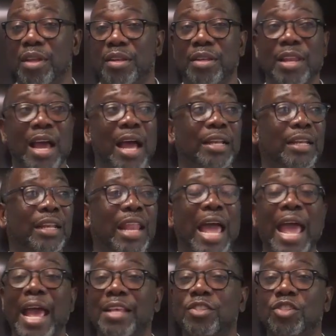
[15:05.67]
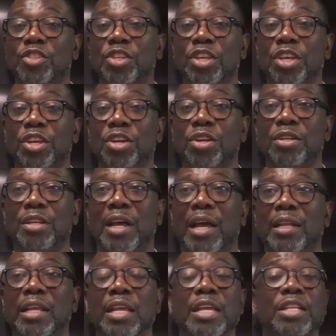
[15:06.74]
Not last year,
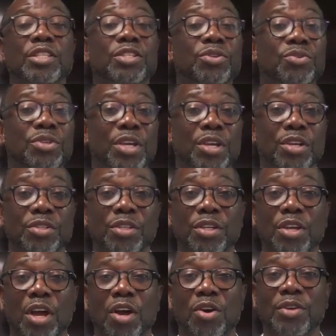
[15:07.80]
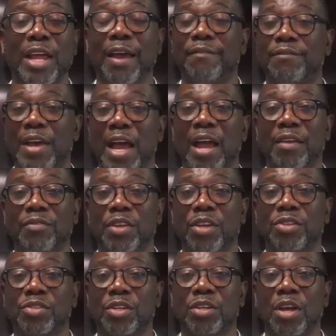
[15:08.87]
not two years ago, not five
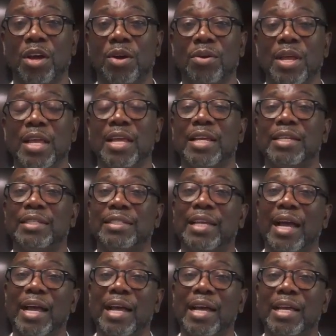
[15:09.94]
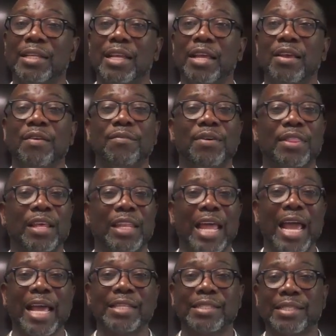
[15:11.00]
years ago. God, for the
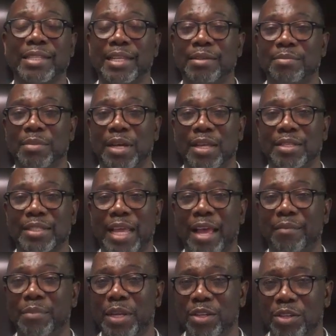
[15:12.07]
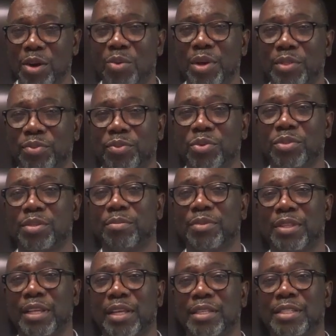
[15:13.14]
last 10 months, I've been going through some
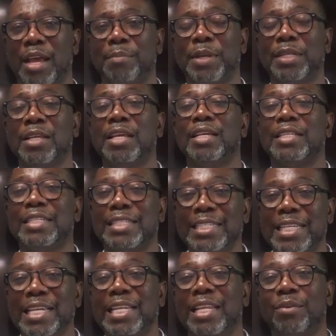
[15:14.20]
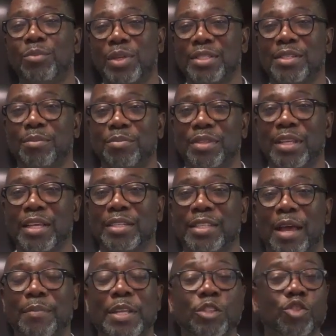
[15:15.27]
things. I've been dealing with some things.
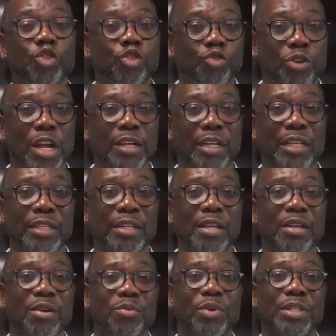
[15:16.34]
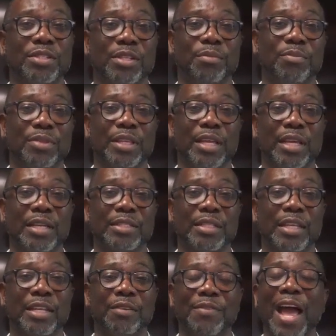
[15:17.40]
I've been struggling with some things.
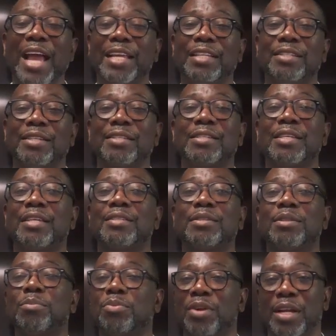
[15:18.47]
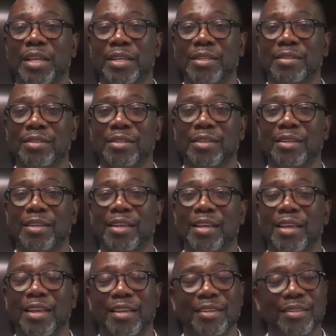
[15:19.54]
And if I can just get to the praise,
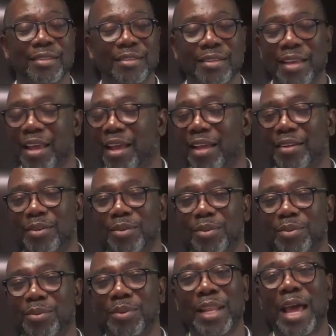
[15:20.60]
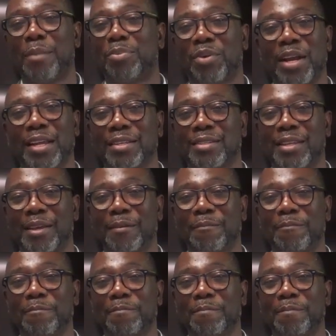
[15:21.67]
yet will I praise him.
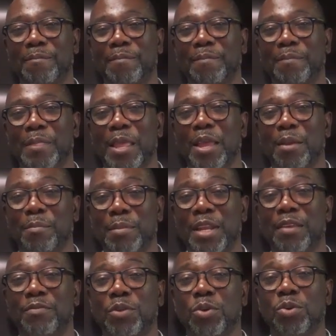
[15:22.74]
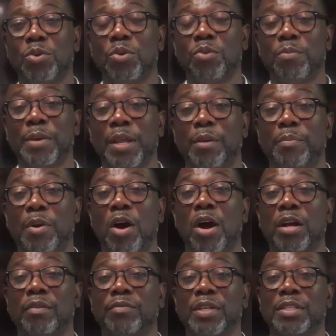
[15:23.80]
Many of you who've been a
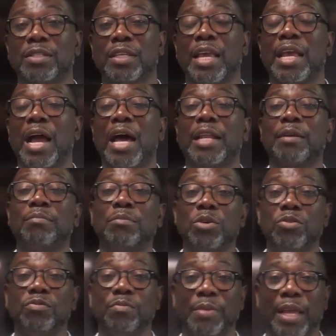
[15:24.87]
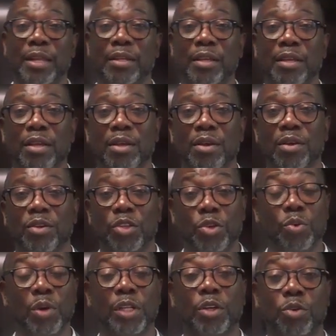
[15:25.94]
part of this chaotic movement
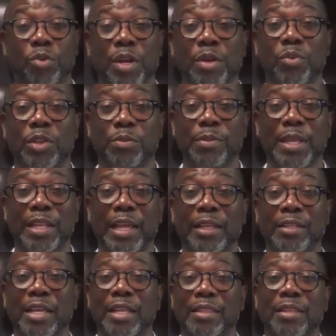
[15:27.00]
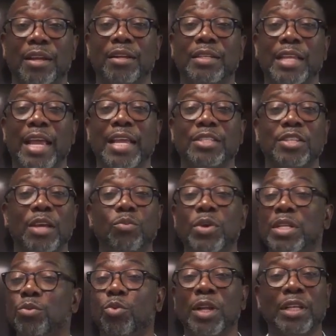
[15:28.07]
you will agree with me that there are days that
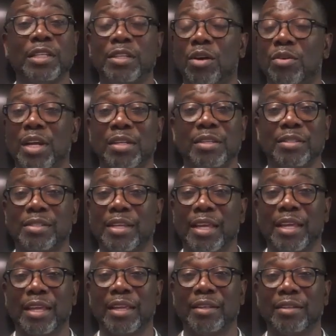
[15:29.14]
we really don't understand.